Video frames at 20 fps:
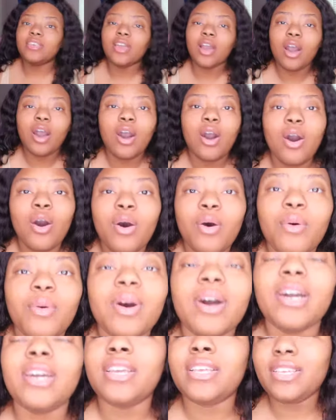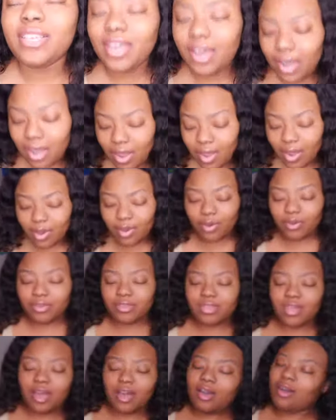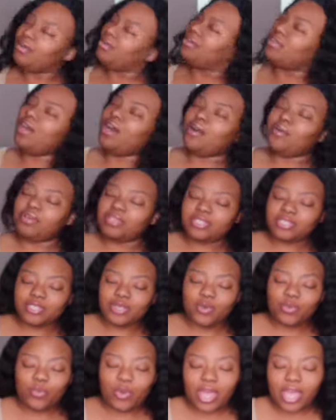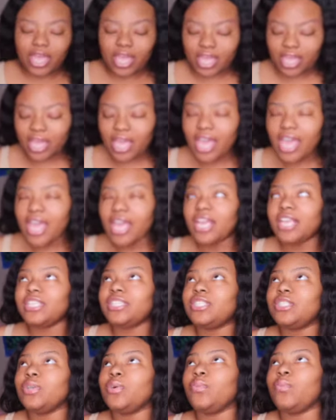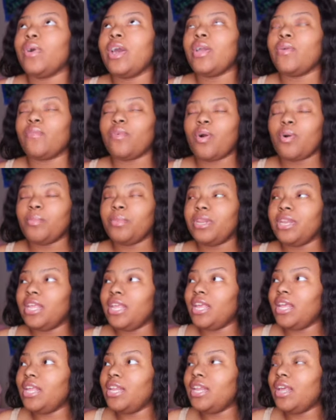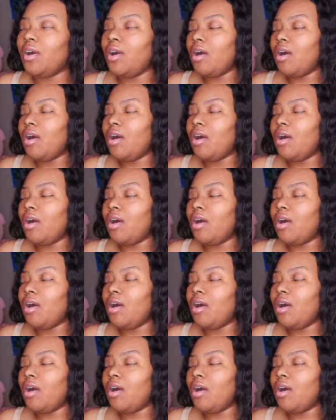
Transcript: yo yo yo yo it's the way it's the way roman ended